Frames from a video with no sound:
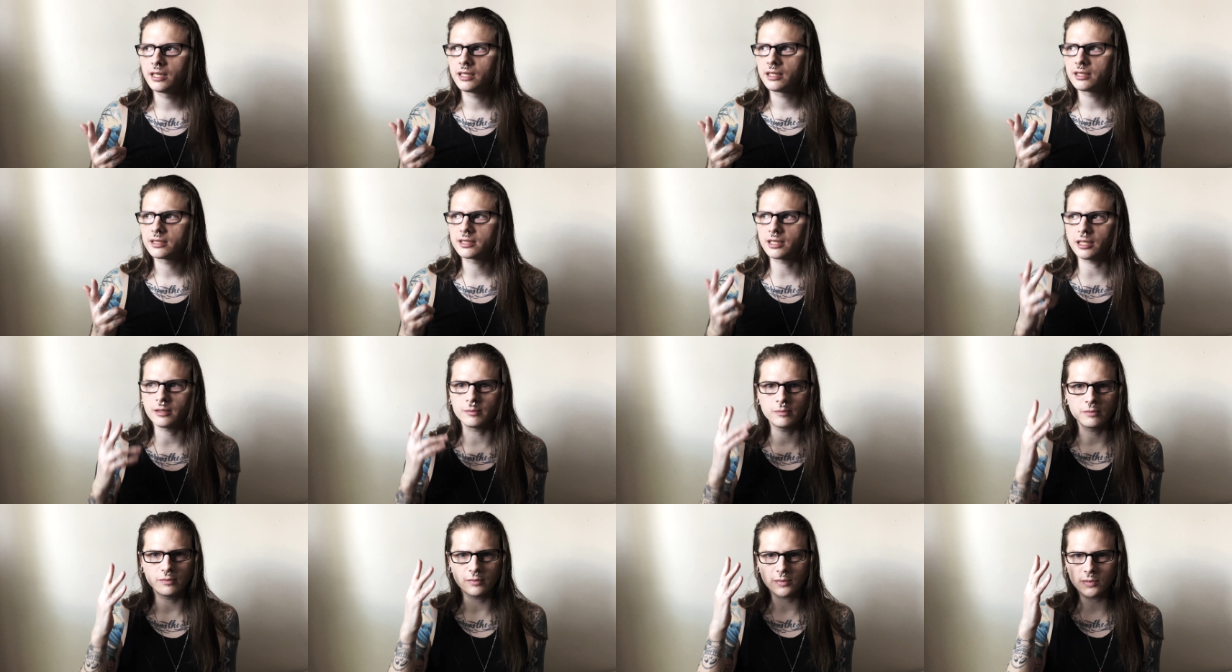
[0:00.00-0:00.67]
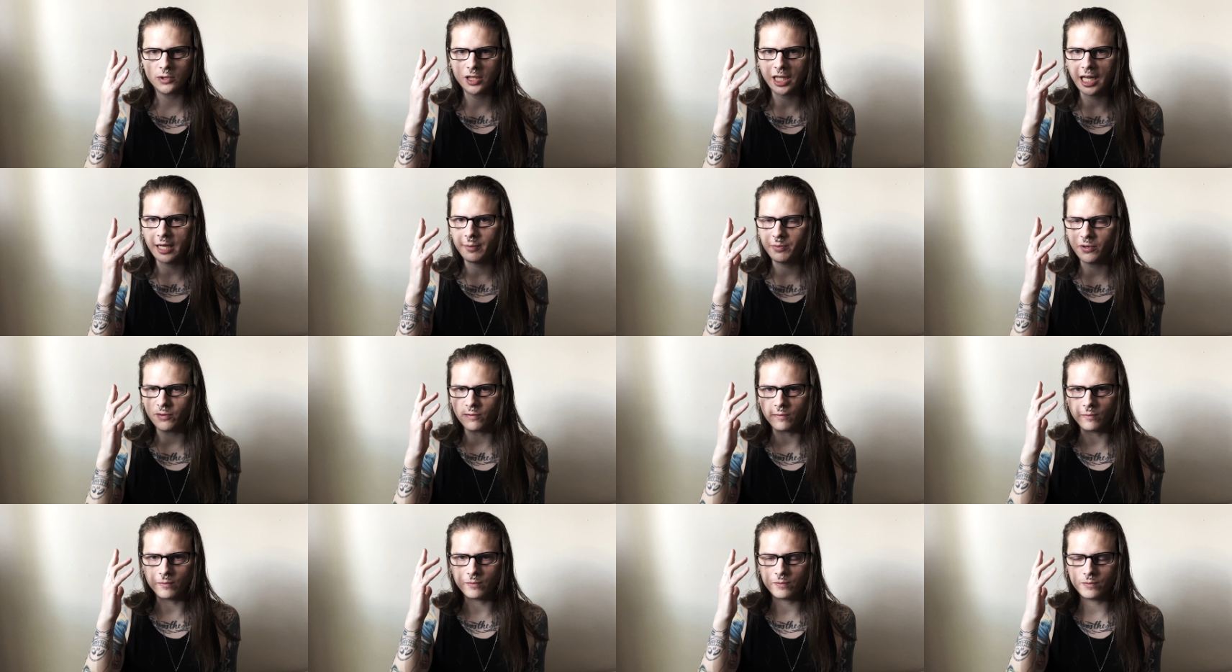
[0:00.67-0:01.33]
Some type
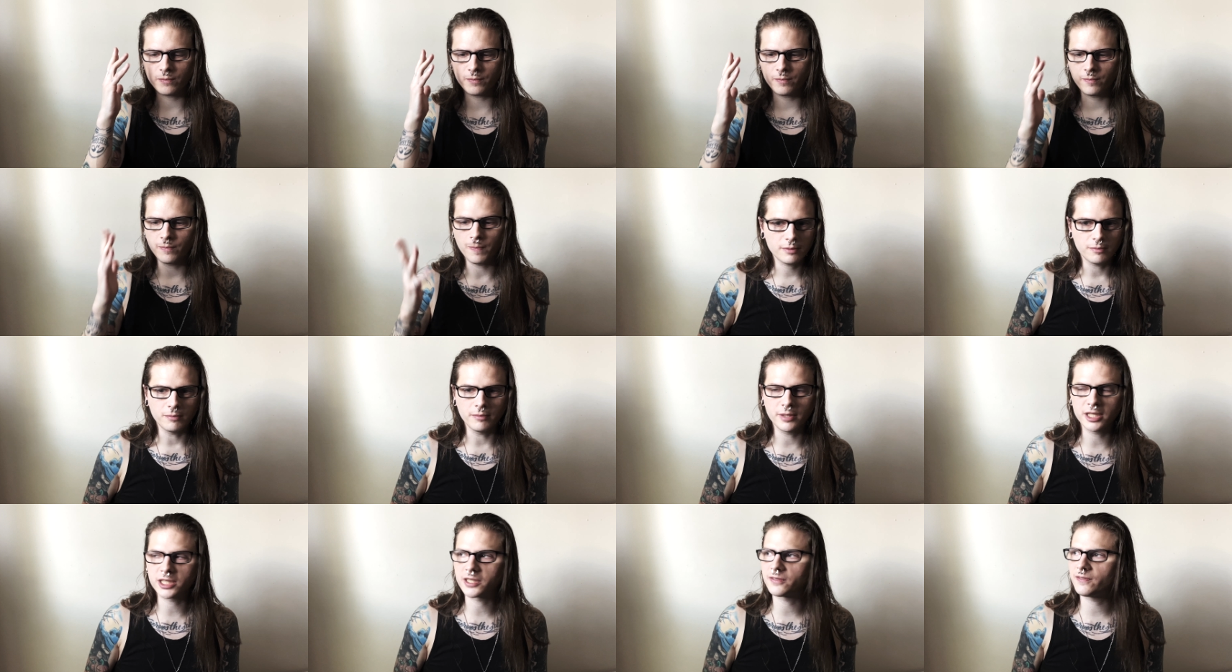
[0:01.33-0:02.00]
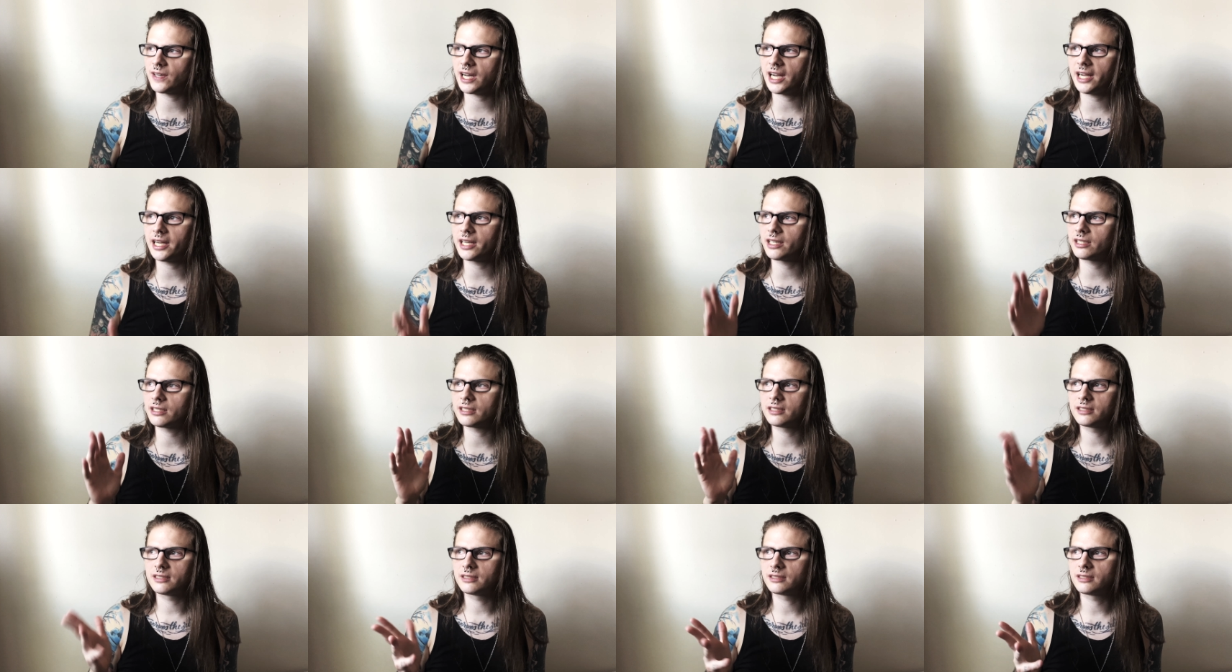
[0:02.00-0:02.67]
of
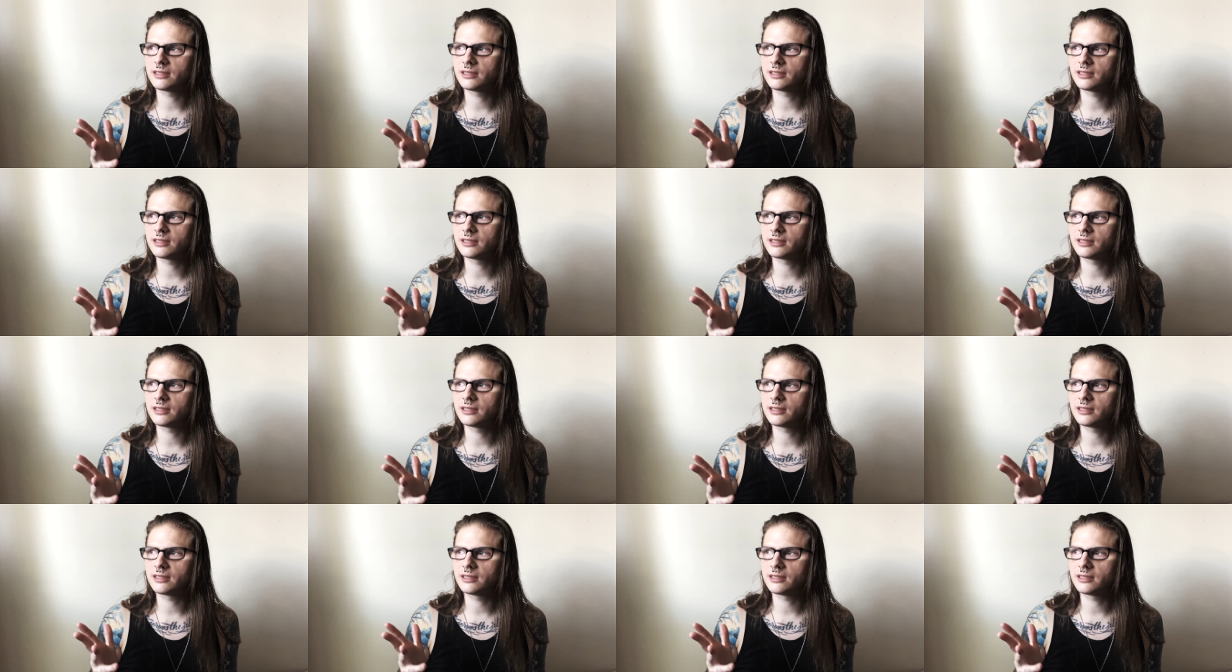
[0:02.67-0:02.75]
misfire